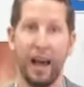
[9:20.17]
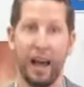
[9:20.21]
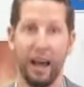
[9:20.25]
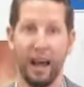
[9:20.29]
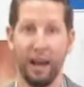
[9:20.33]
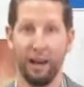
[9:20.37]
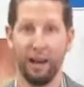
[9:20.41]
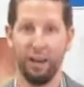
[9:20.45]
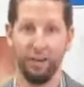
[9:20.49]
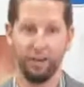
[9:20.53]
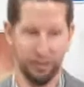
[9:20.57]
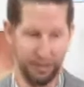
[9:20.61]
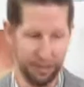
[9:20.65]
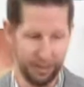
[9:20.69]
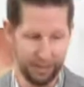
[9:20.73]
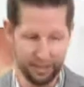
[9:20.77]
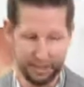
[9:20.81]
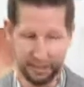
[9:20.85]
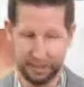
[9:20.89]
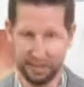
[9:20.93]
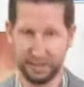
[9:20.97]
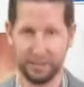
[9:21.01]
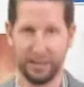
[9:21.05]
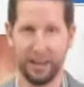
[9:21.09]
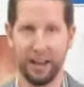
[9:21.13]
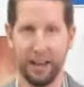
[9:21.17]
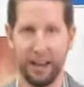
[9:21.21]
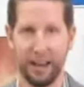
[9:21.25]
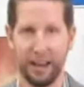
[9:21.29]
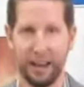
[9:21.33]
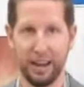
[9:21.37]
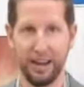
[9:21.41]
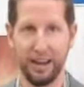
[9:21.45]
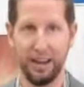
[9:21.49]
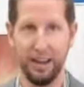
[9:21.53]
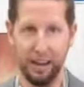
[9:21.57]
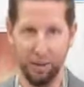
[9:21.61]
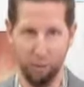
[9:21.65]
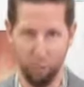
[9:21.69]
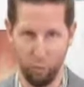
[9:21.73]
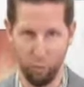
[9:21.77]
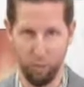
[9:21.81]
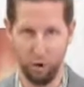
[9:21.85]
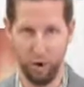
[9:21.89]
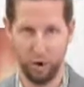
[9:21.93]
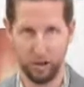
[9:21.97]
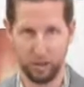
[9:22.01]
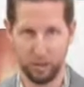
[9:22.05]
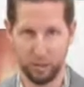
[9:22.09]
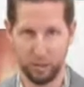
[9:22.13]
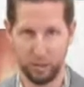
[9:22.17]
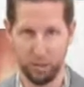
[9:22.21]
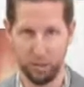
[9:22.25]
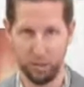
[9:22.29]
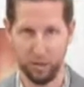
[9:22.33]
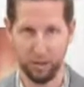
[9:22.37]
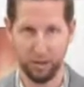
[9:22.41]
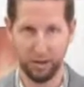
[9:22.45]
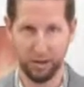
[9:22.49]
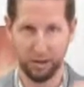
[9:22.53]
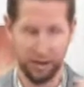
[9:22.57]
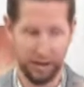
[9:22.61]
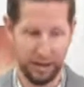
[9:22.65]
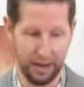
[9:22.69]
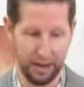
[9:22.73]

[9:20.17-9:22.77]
have uh, designed and worked towards,